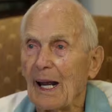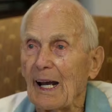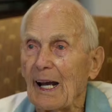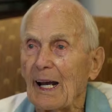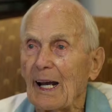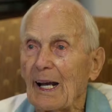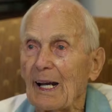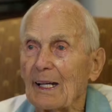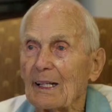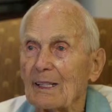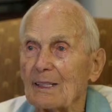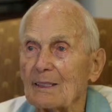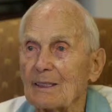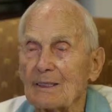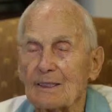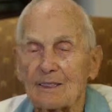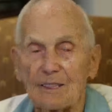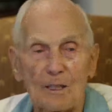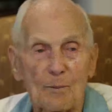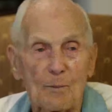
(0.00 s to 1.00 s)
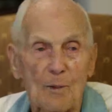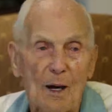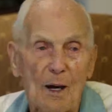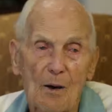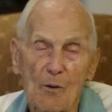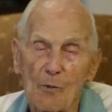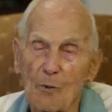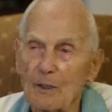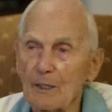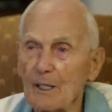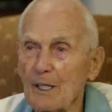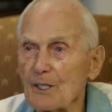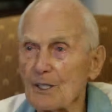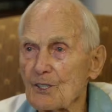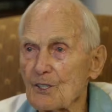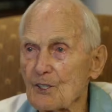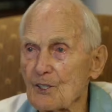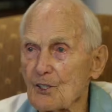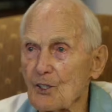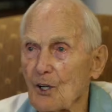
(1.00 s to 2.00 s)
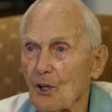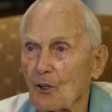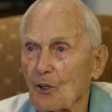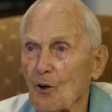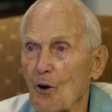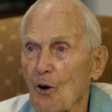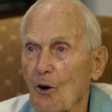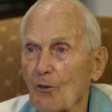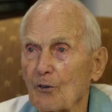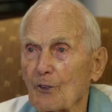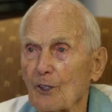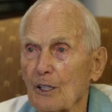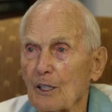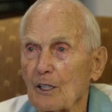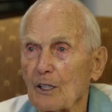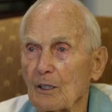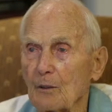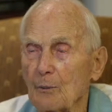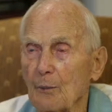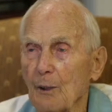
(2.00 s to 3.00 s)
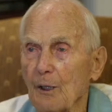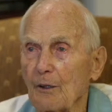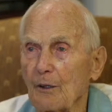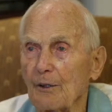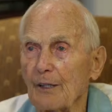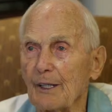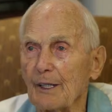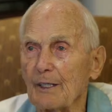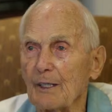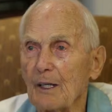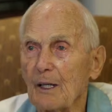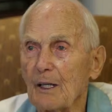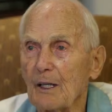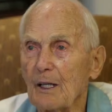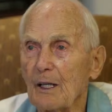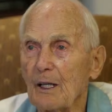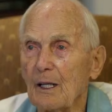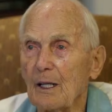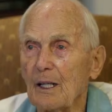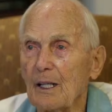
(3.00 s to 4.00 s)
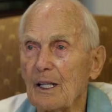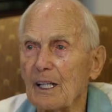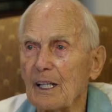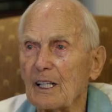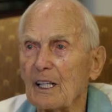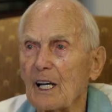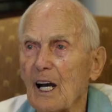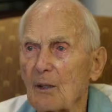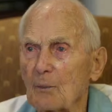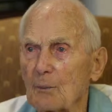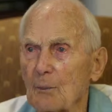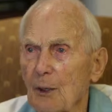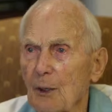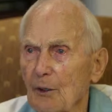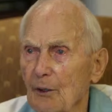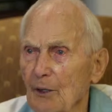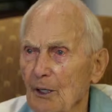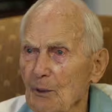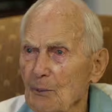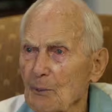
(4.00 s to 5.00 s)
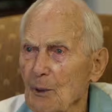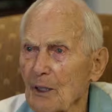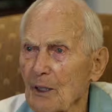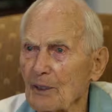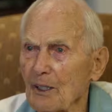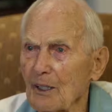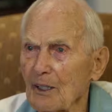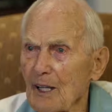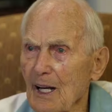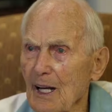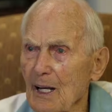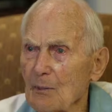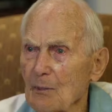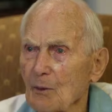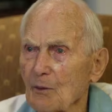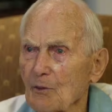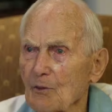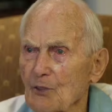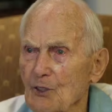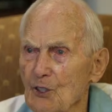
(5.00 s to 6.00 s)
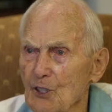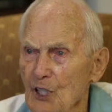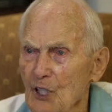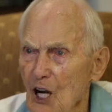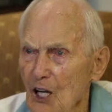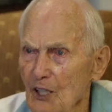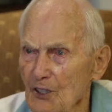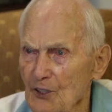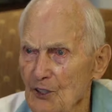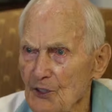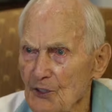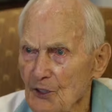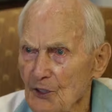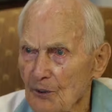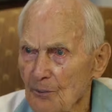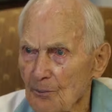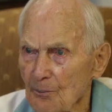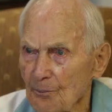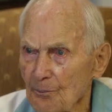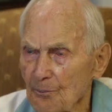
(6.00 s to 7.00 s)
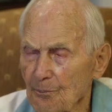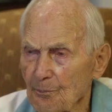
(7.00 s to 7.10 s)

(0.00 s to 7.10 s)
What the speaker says: and somehow when he snuck off to get married, he got married by the name of Johnson.